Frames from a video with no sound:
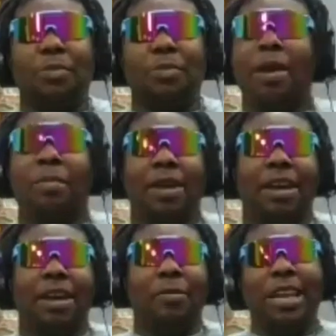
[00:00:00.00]
Pat, man. Out.
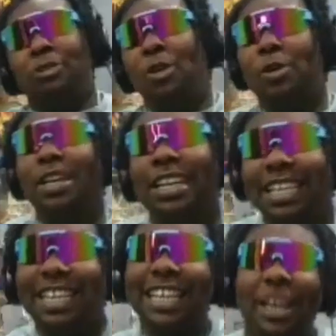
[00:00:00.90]
We need you on here.
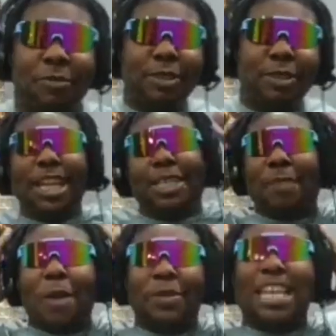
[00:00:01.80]
If you see this,
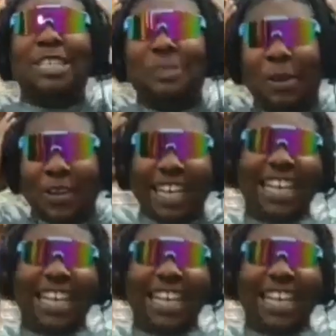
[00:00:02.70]
Pat, we need you on here.